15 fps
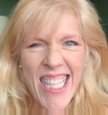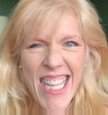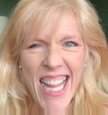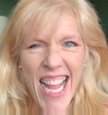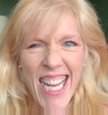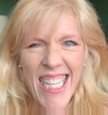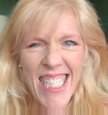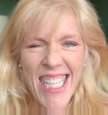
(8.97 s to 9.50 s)

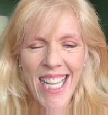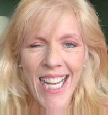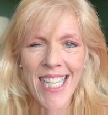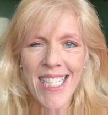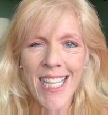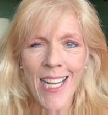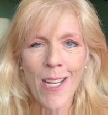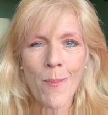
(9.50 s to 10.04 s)
things that I
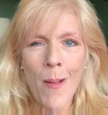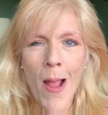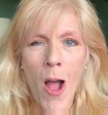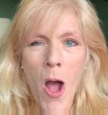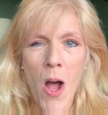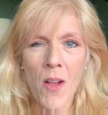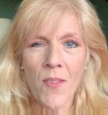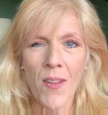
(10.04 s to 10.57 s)
see in my
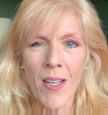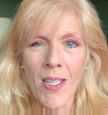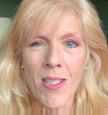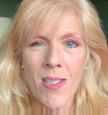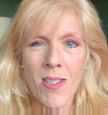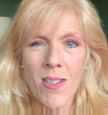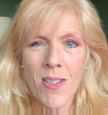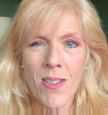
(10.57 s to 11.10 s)

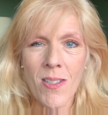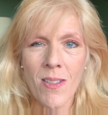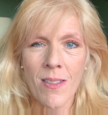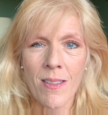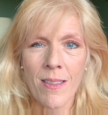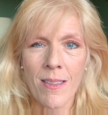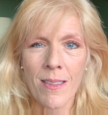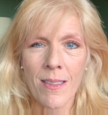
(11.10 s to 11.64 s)
office:
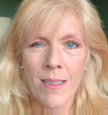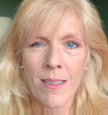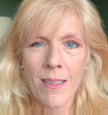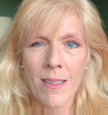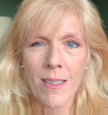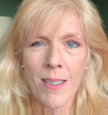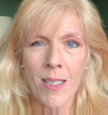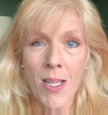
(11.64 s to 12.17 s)

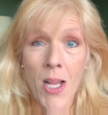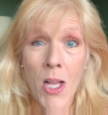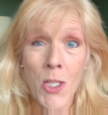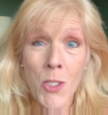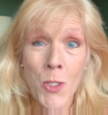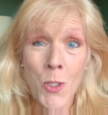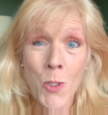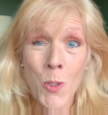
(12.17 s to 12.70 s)

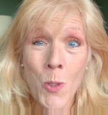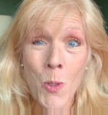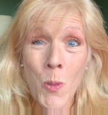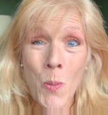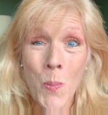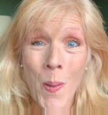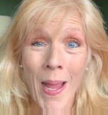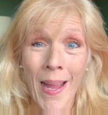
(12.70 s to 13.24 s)

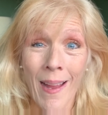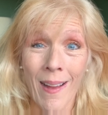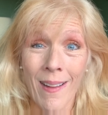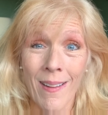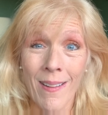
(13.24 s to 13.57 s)
assuming.